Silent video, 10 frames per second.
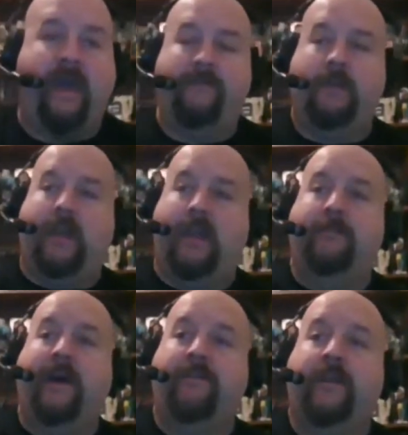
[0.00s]
Evan.
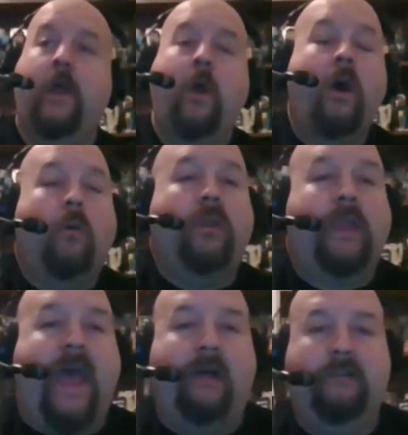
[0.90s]
I'm Evan
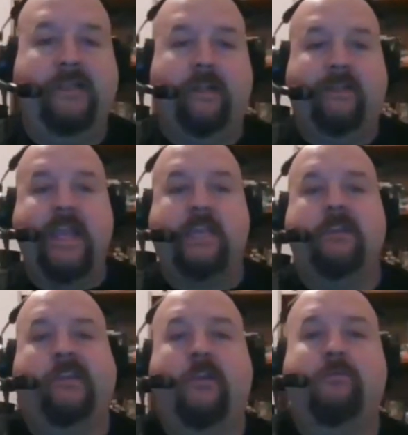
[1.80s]
Watalis, and thank
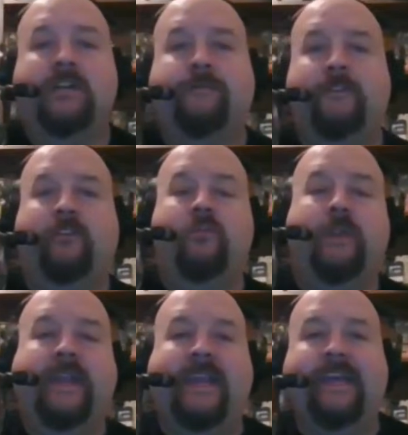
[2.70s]
you so much for
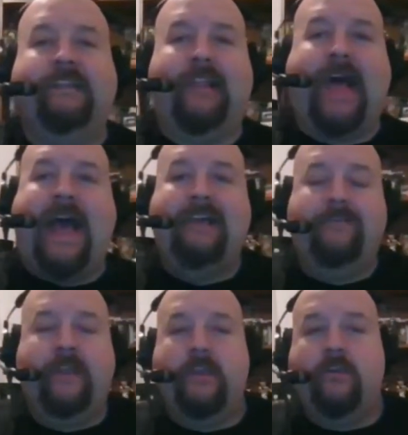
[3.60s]
tuning in
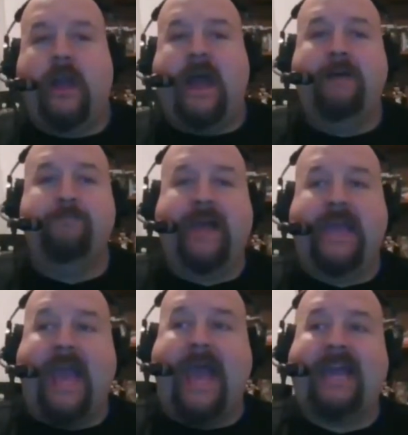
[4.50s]
live here on
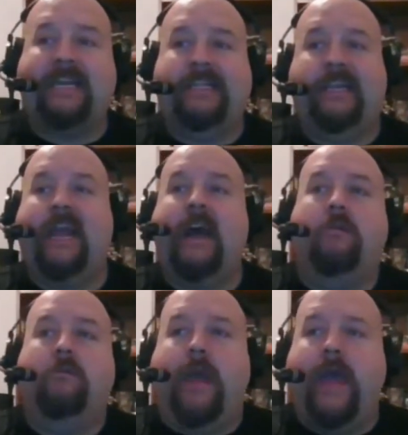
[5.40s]
my X
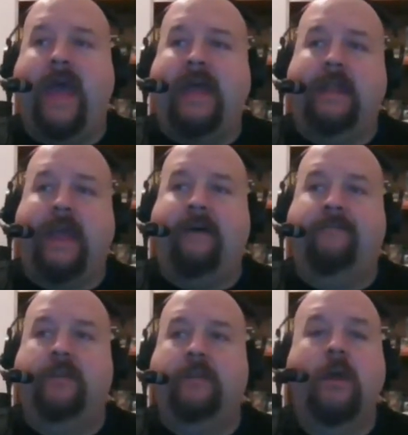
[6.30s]
account at
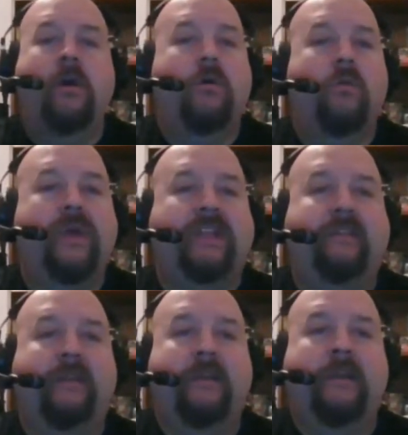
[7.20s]
Evan
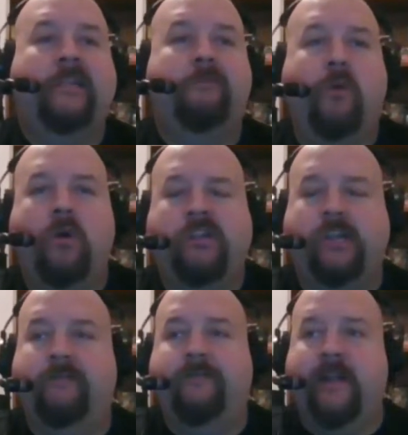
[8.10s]
with Sports. You
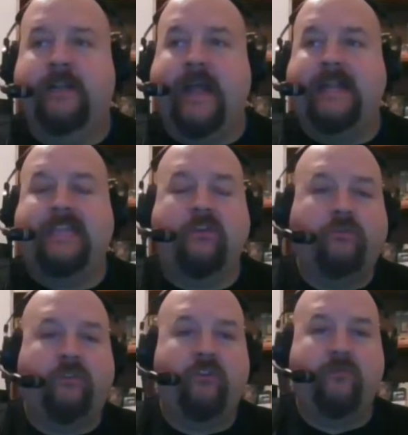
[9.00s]
can find it on
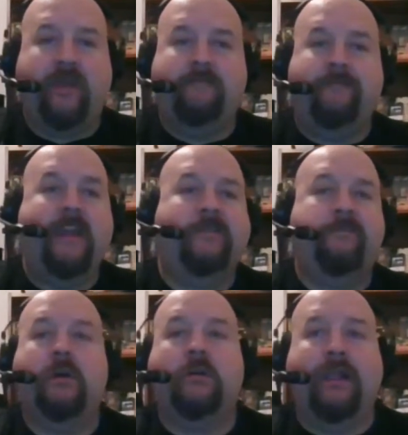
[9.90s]
YouTube and
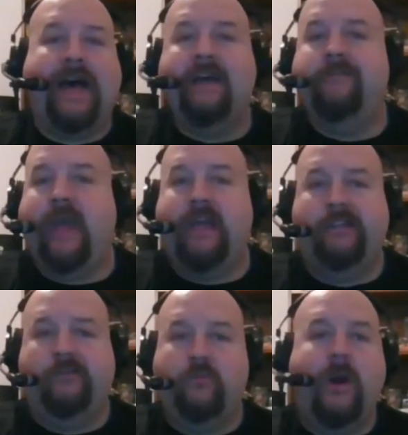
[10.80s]
Facebook Live
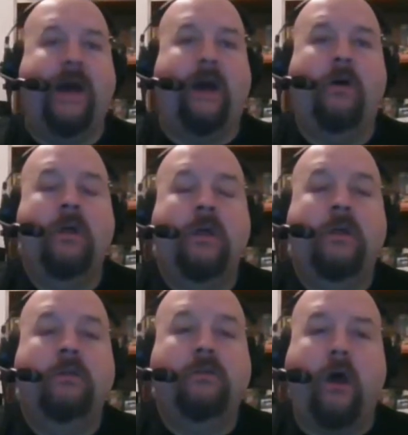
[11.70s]
as well.
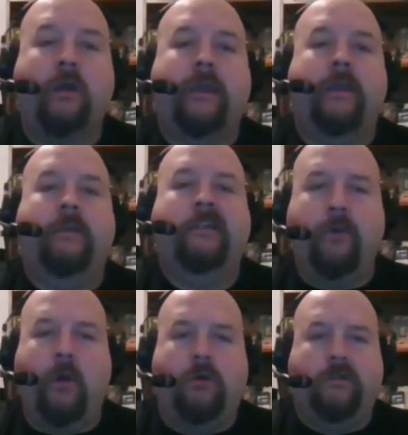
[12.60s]
Talking
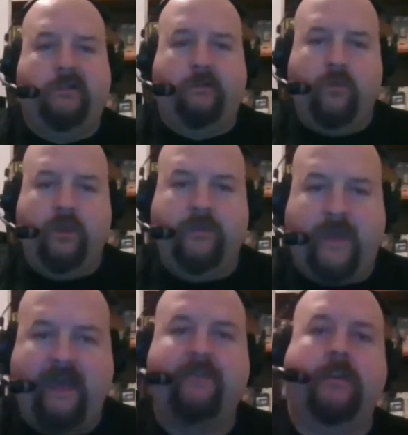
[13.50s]
Sports with
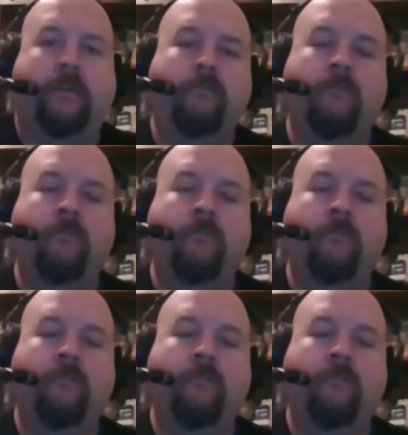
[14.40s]
Evan.